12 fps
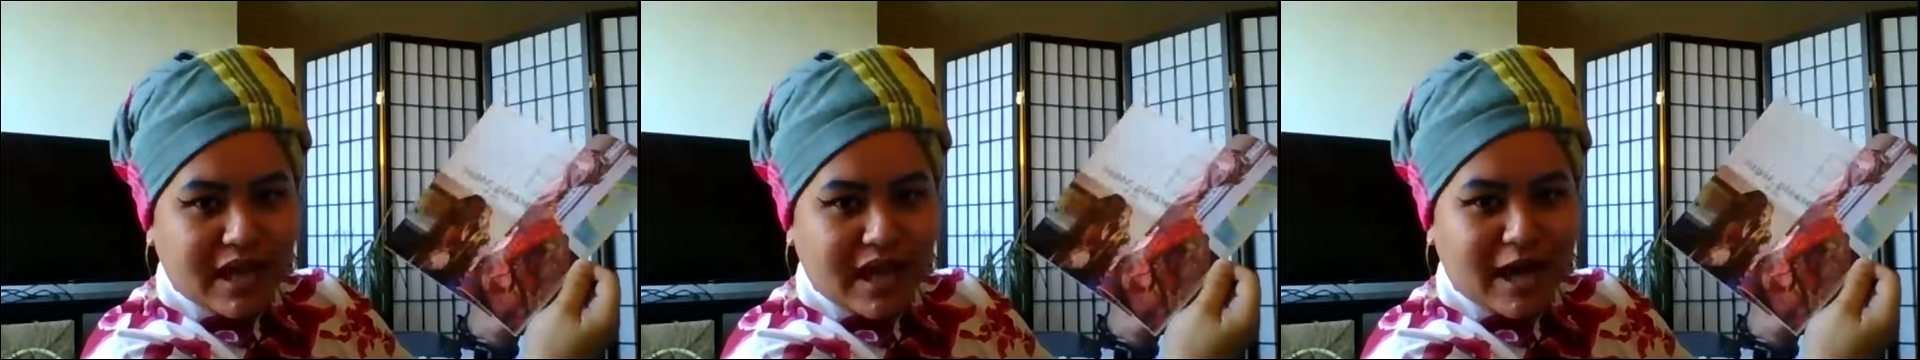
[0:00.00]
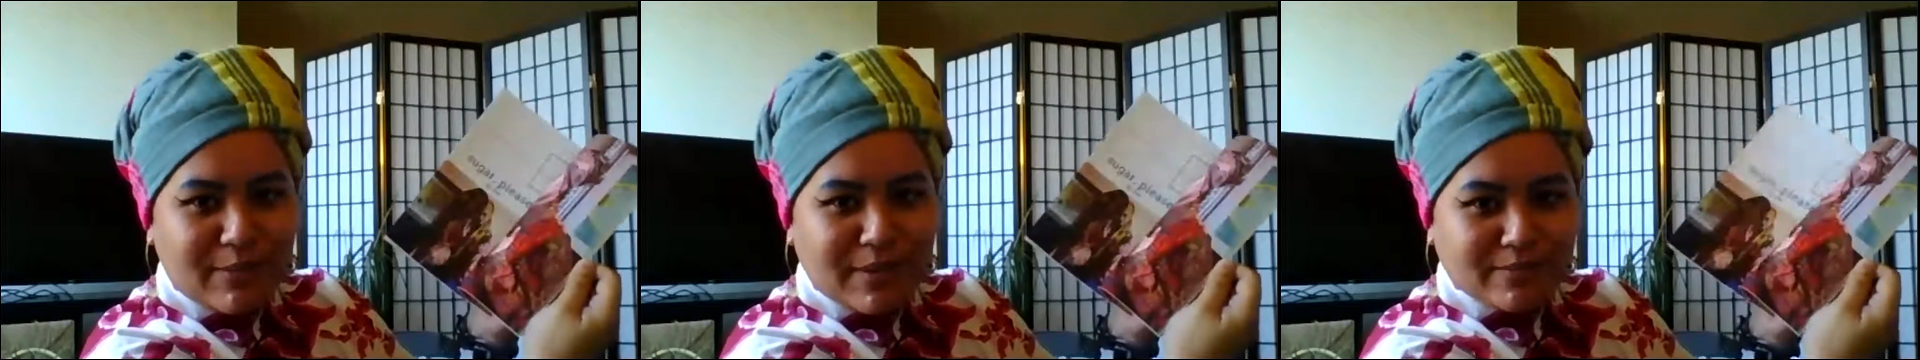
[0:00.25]

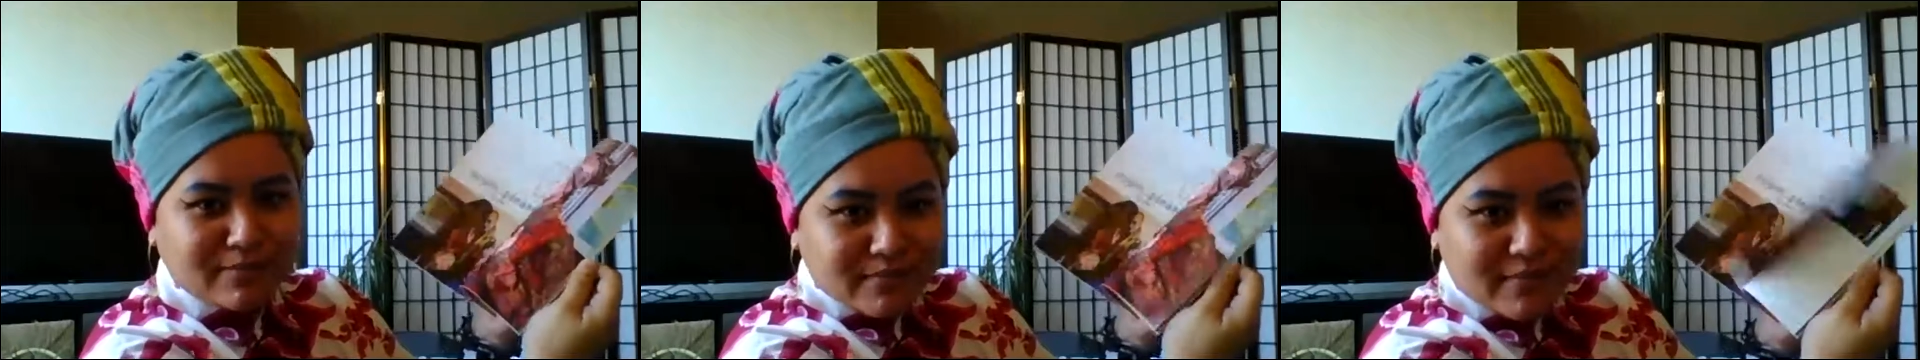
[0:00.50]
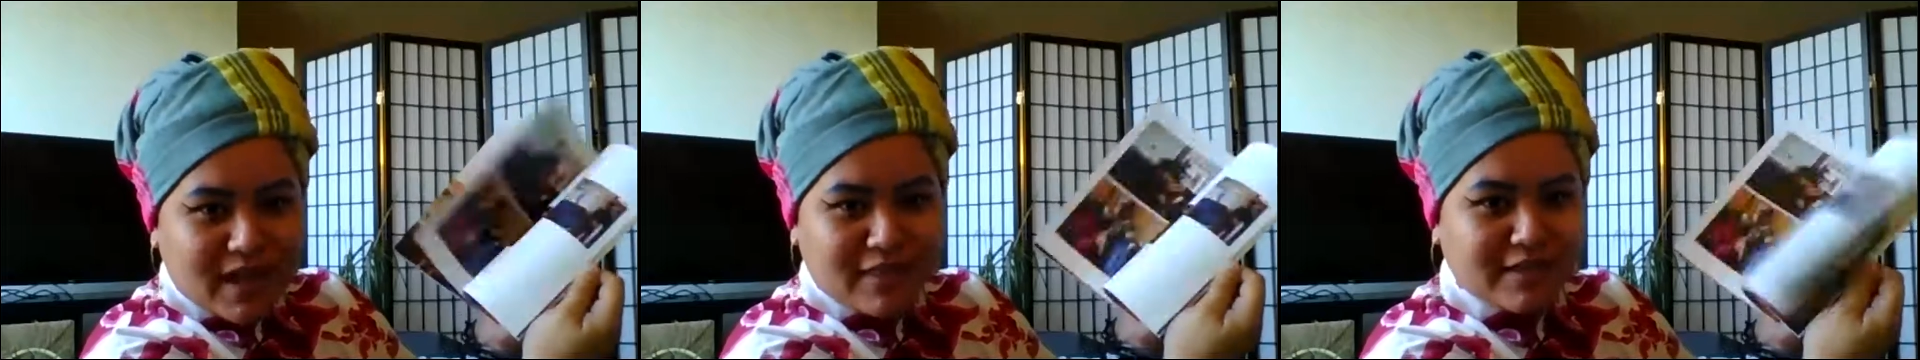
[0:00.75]
I
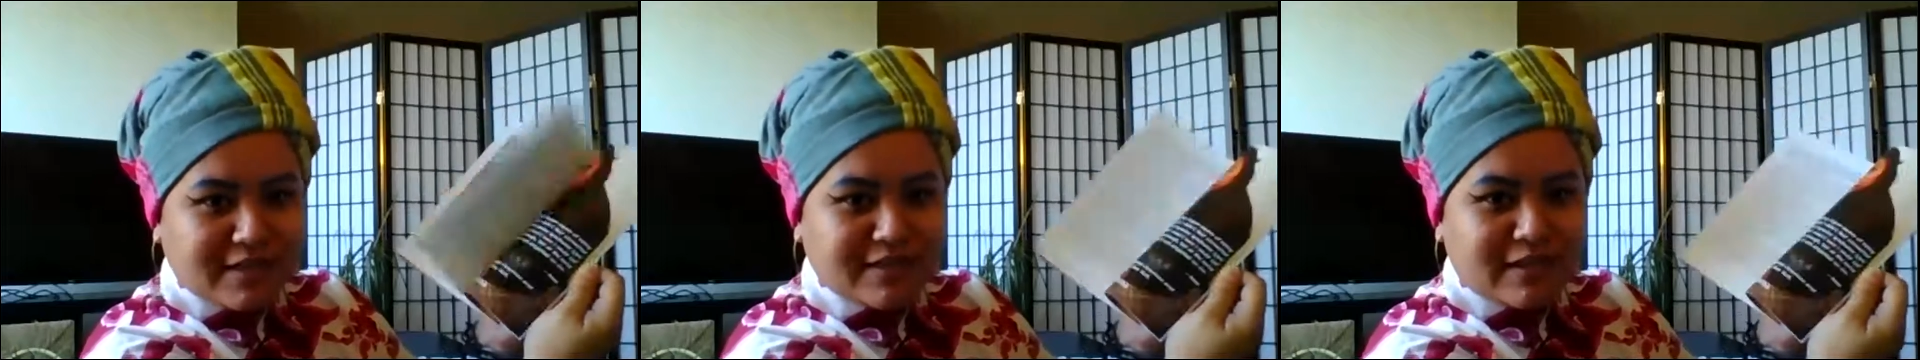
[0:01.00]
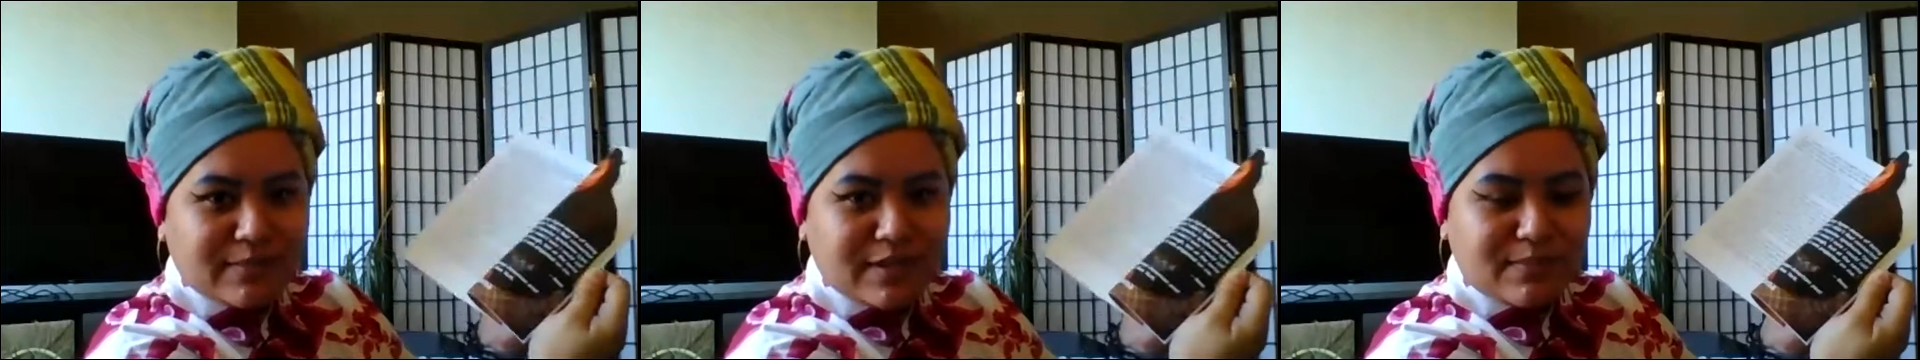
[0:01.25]
think
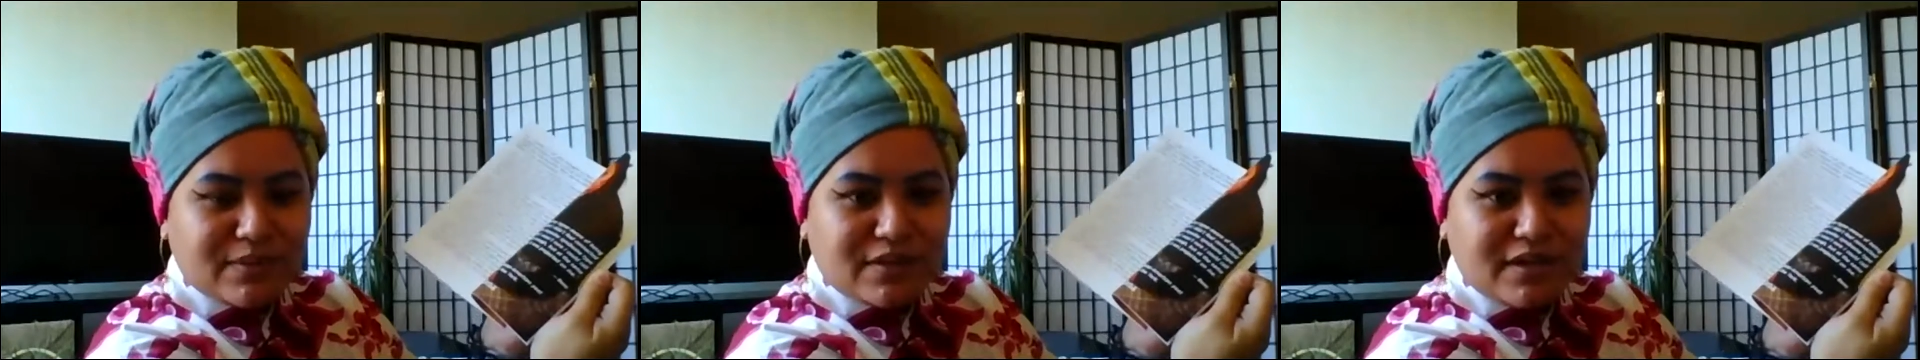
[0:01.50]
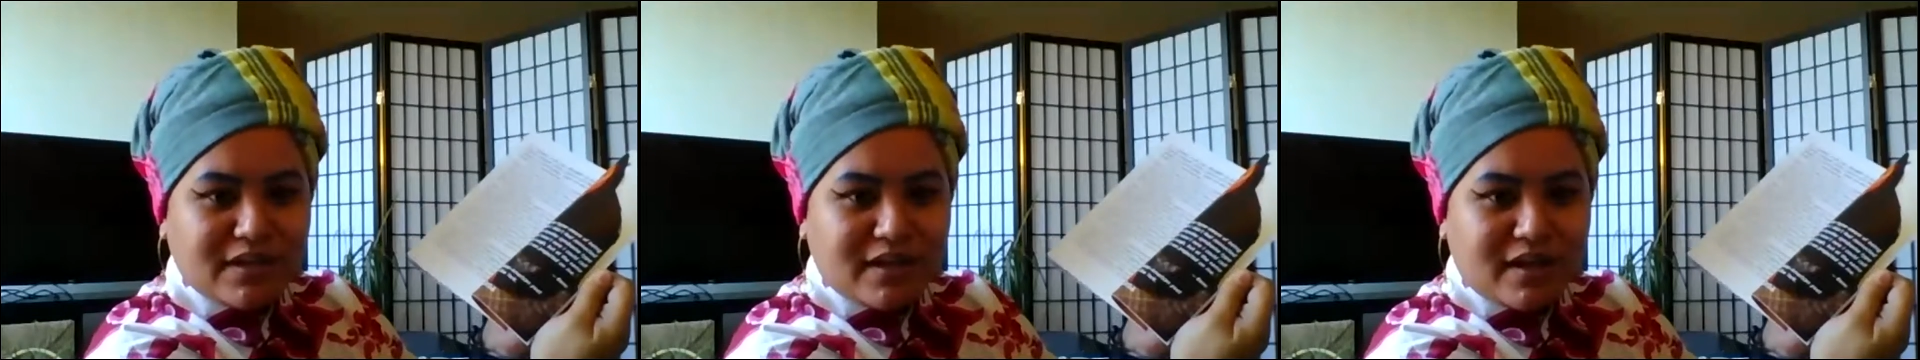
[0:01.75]
some
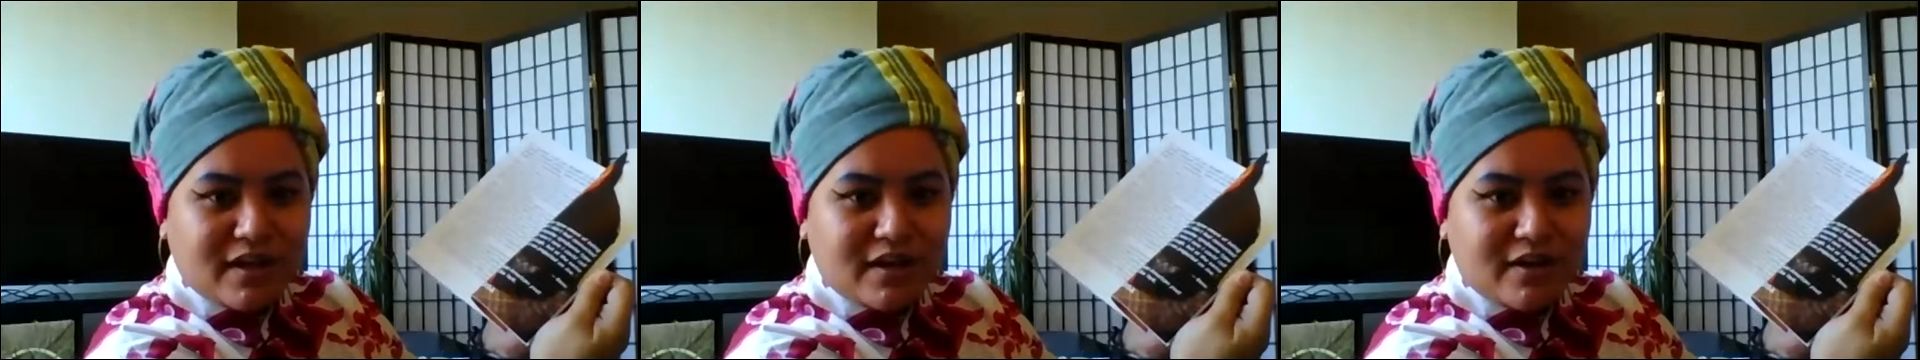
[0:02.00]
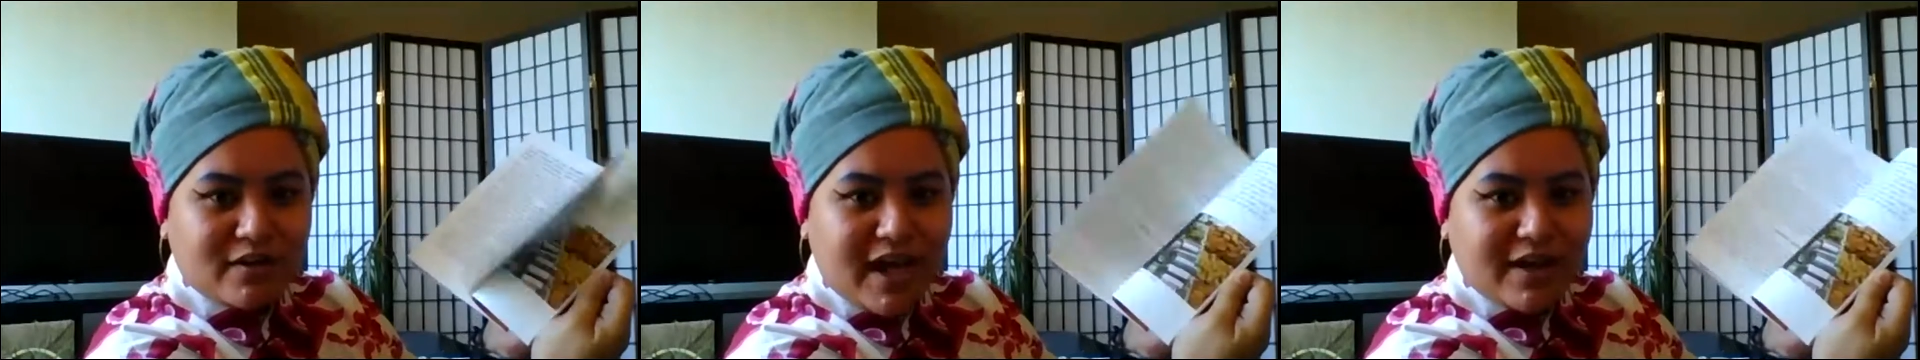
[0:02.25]
people
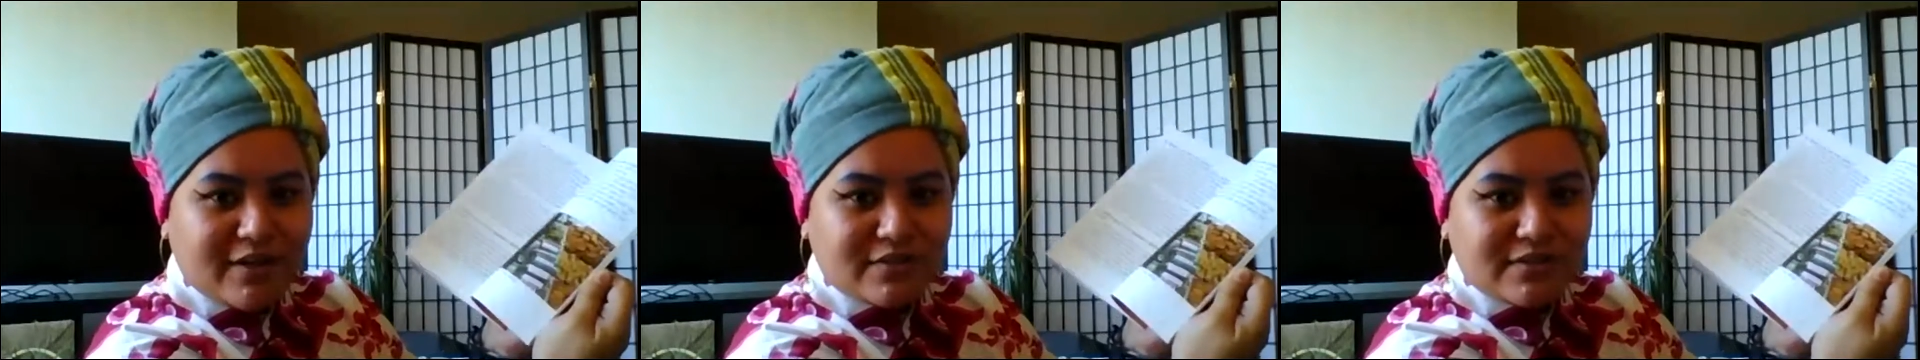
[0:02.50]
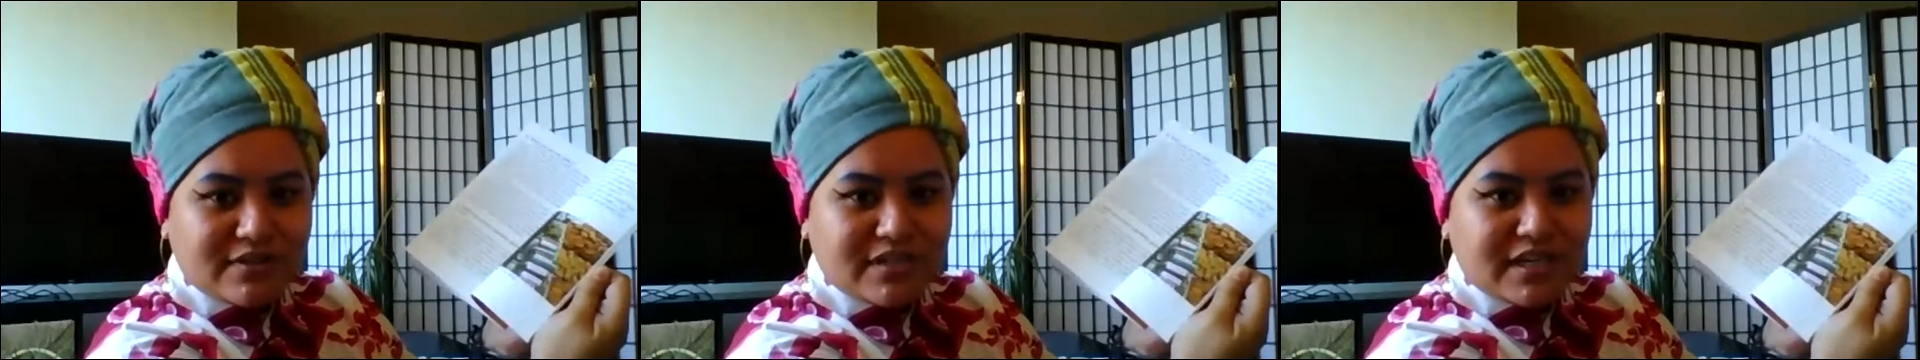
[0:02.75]
have
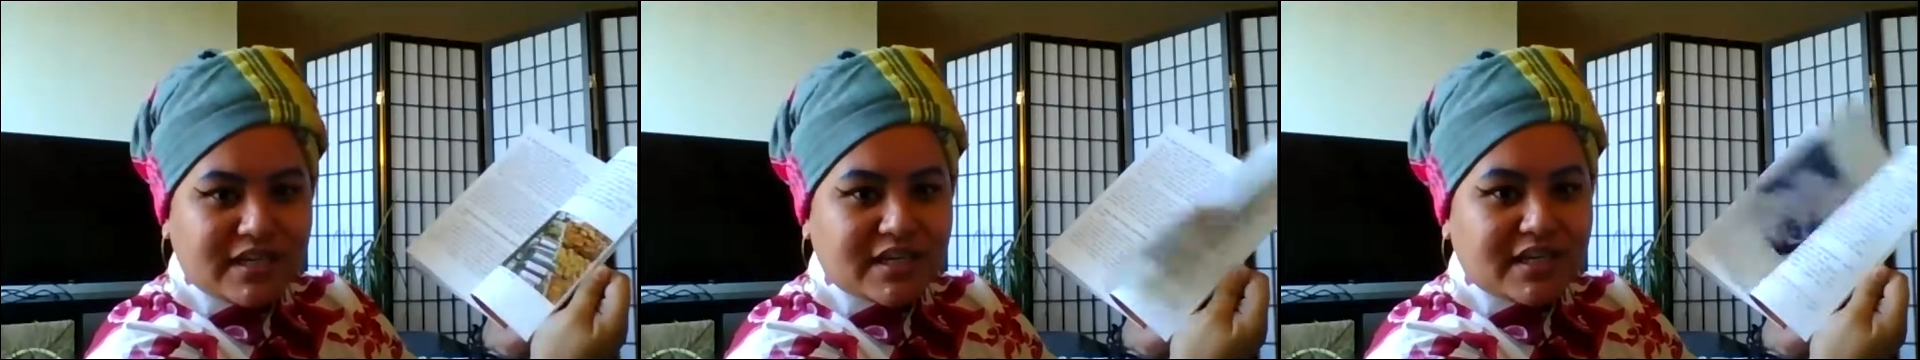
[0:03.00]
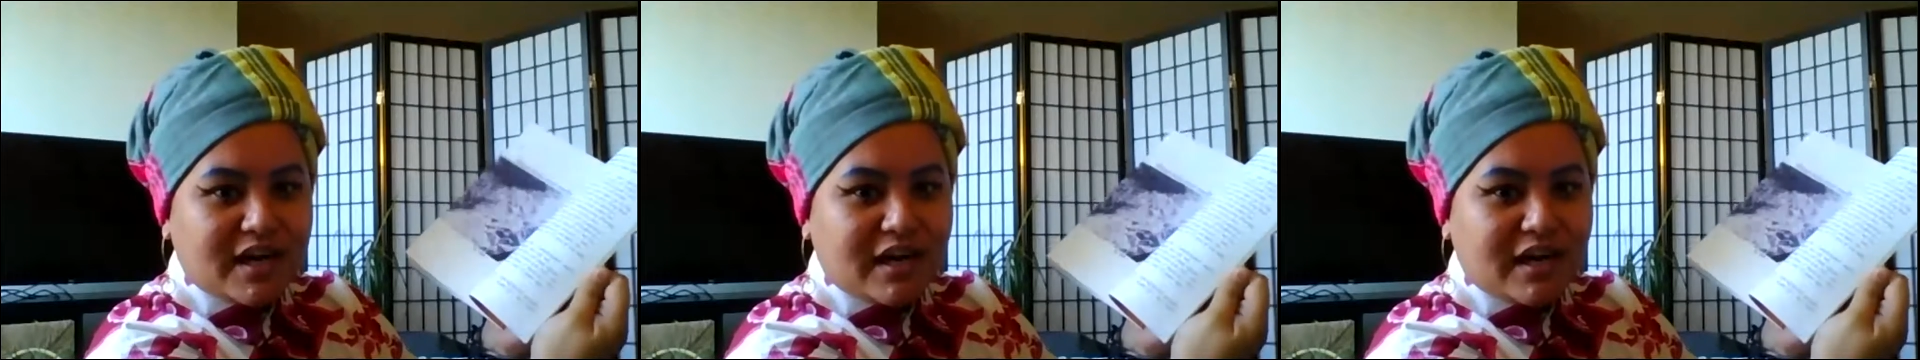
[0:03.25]
used it.